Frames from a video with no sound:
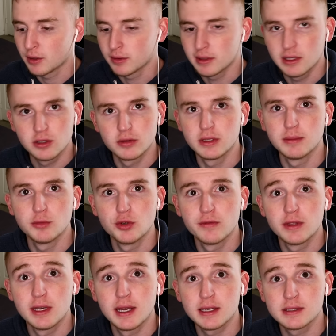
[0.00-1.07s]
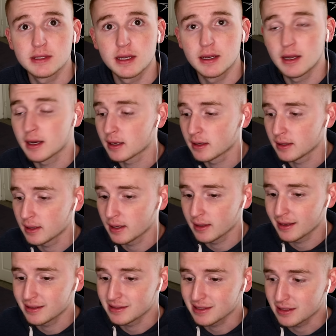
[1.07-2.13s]
I would literally move the next day, not gonna lie.
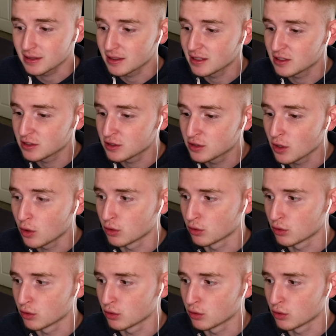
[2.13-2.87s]
That is so